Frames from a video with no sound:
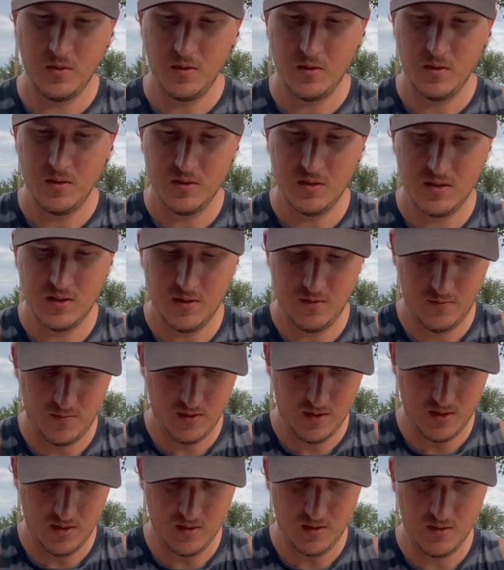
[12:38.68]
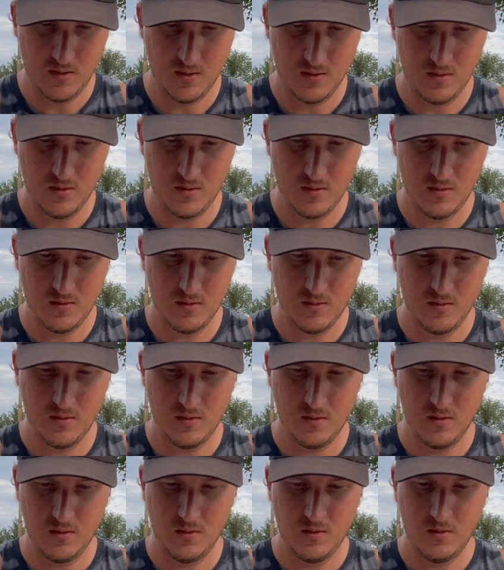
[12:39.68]
Let's see if we can
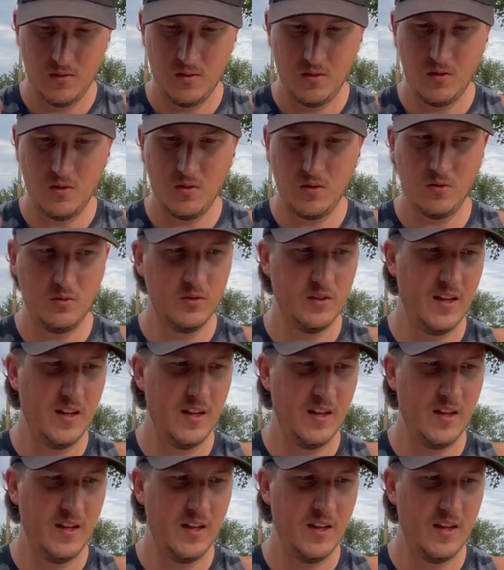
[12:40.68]
hold